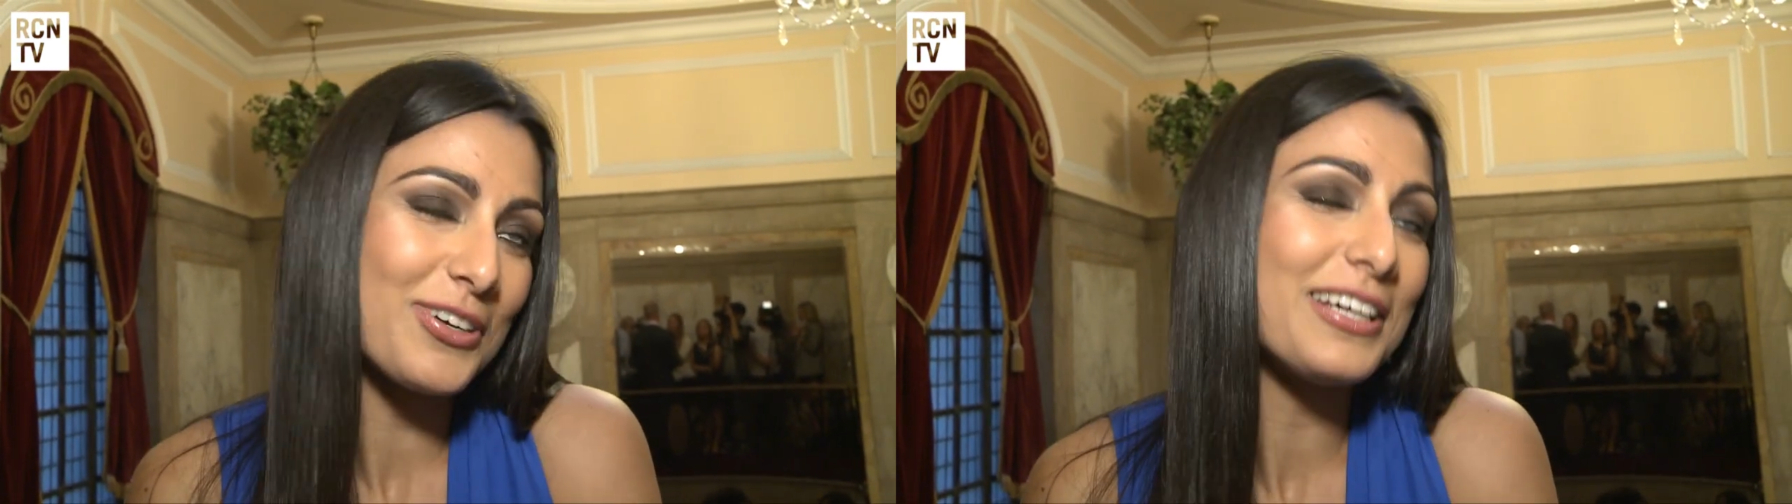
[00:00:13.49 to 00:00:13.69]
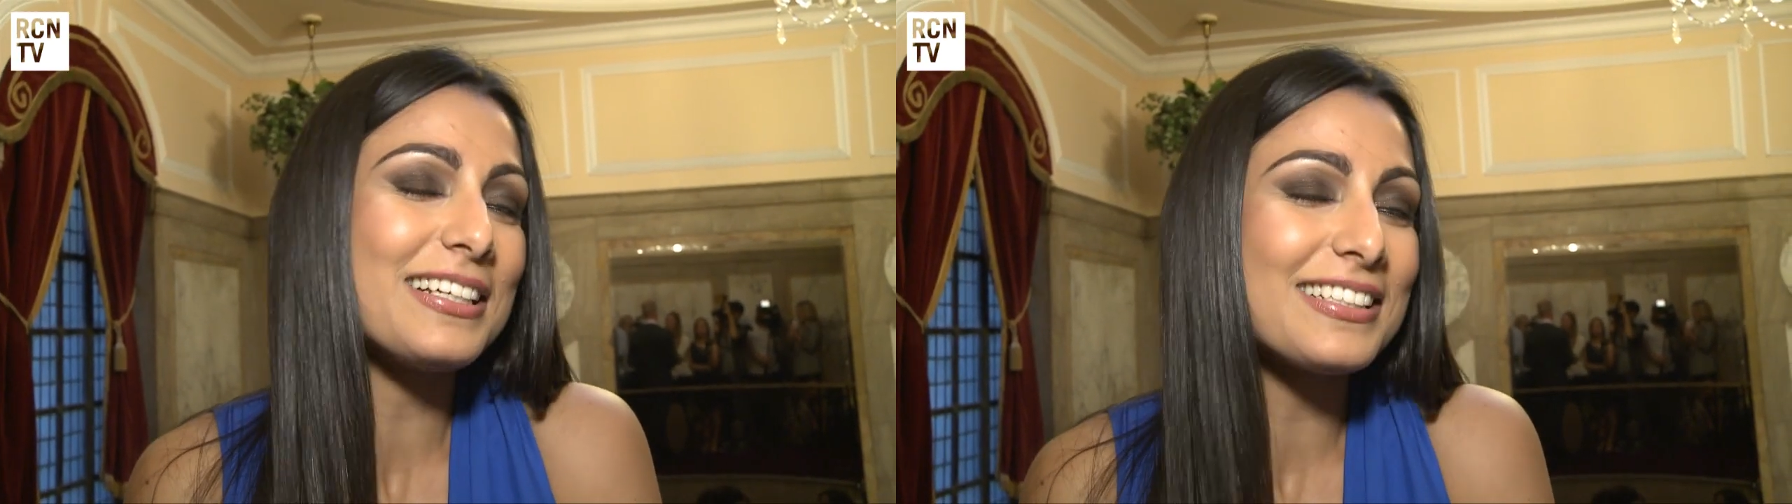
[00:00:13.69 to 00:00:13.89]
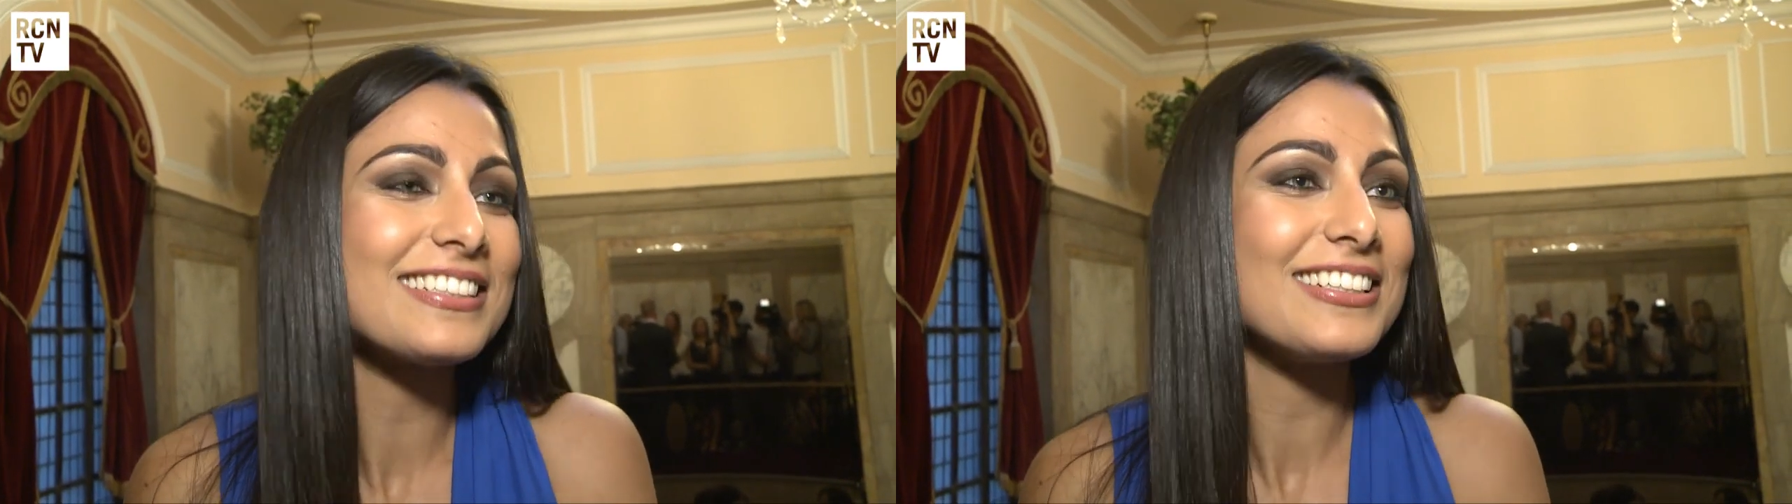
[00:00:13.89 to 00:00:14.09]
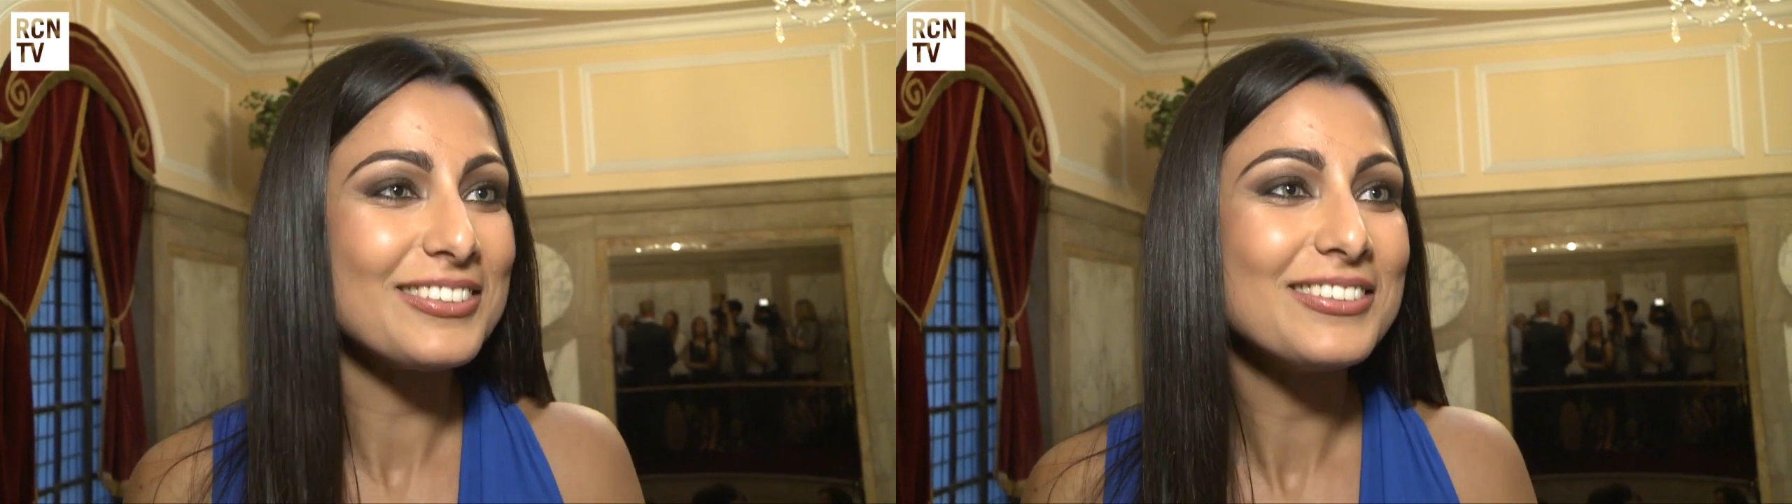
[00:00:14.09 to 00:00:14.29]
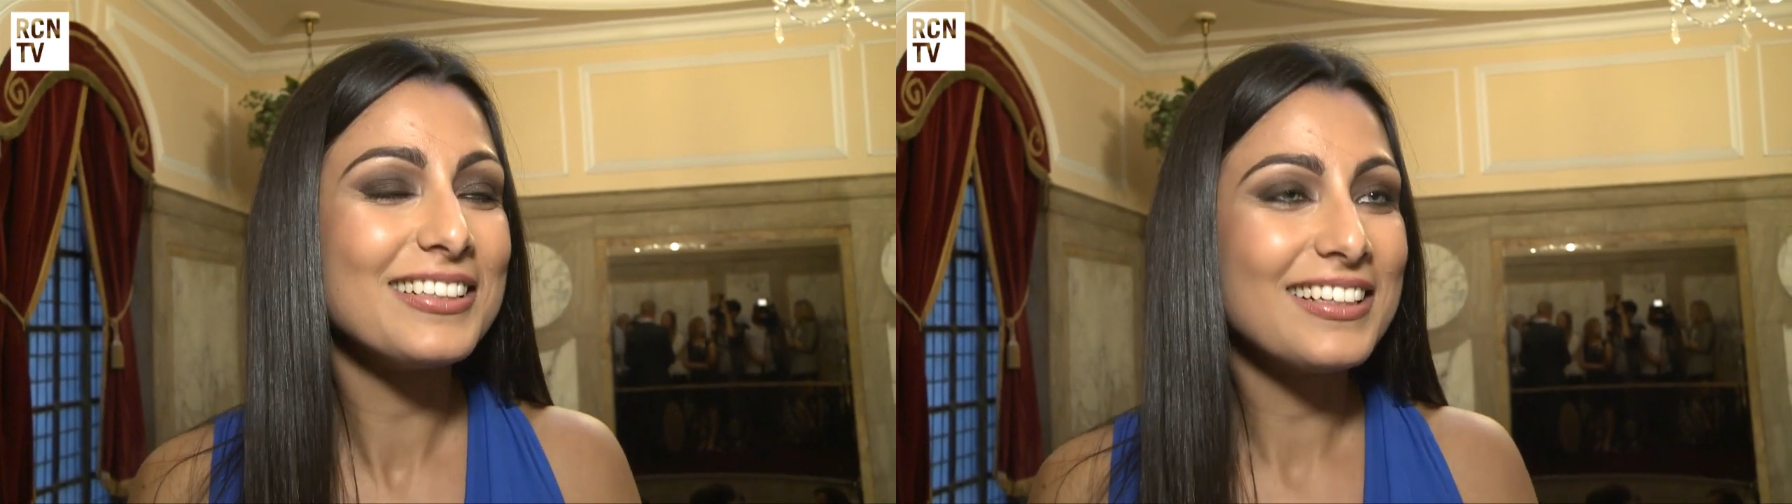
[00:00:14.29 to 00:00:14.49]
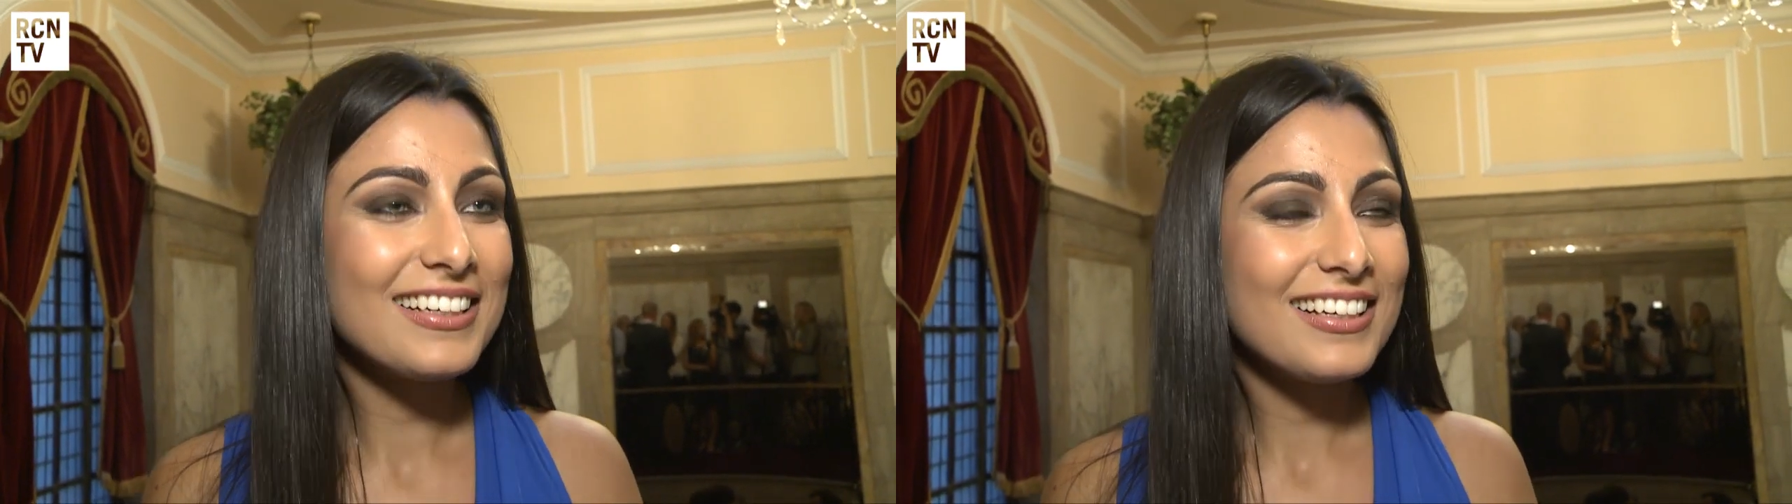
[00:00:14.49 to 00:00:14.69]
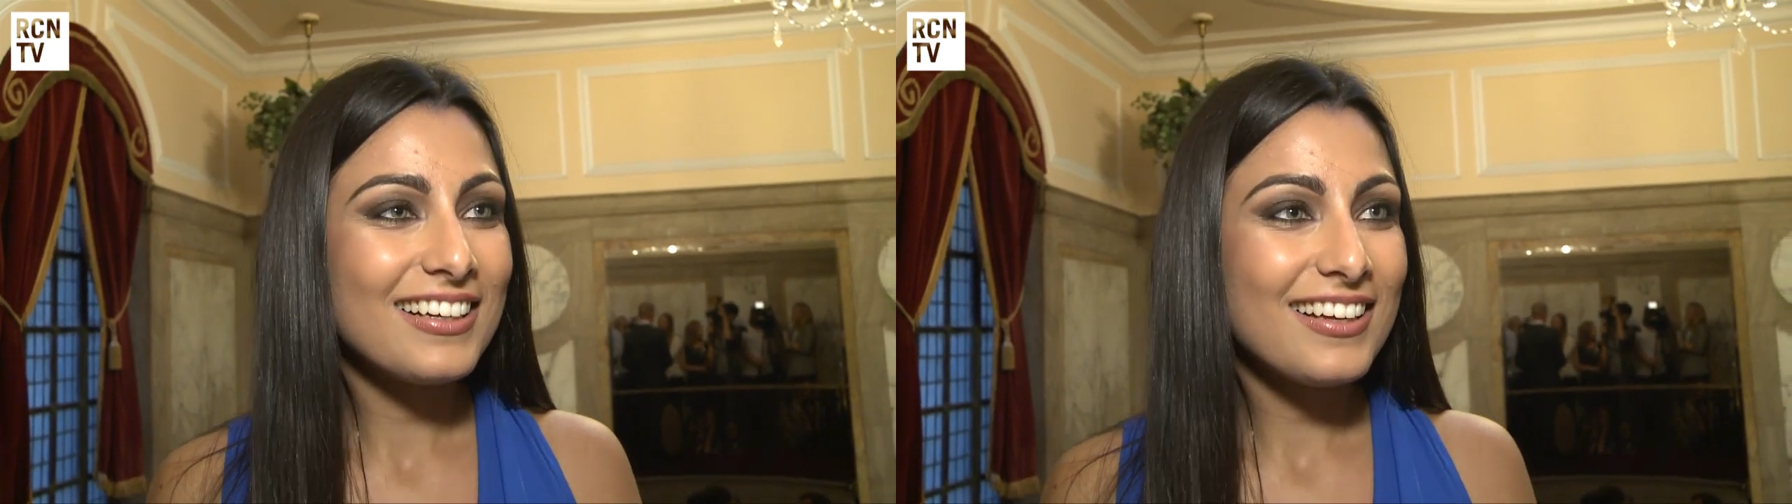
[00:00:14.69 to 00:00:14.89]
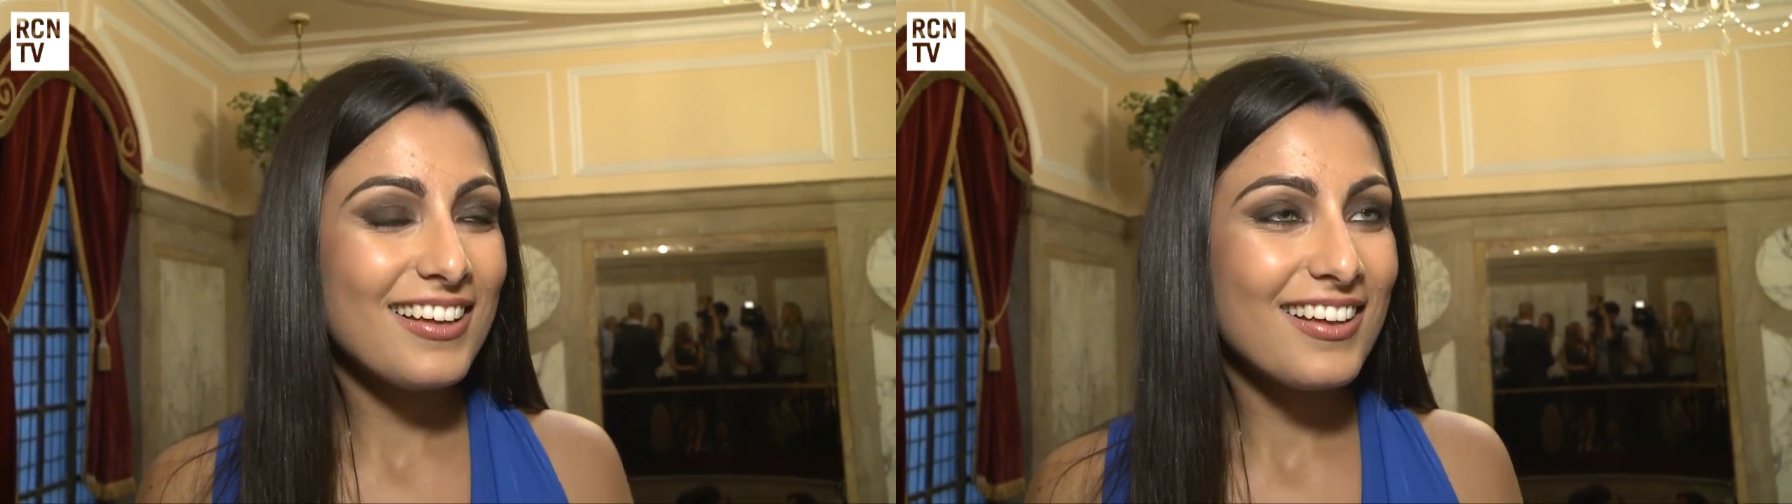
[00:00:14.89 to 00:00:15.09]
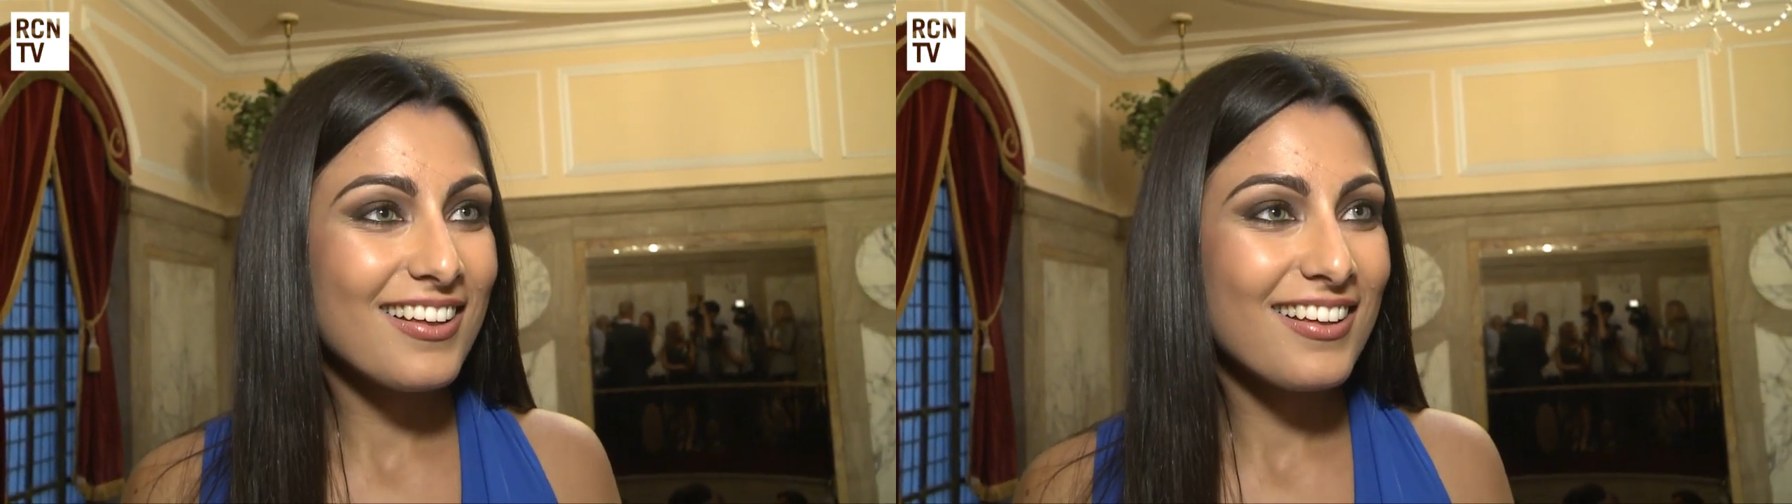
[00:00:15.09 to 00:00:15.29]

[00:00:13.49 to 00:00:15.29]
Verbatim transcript: right? I know. Now you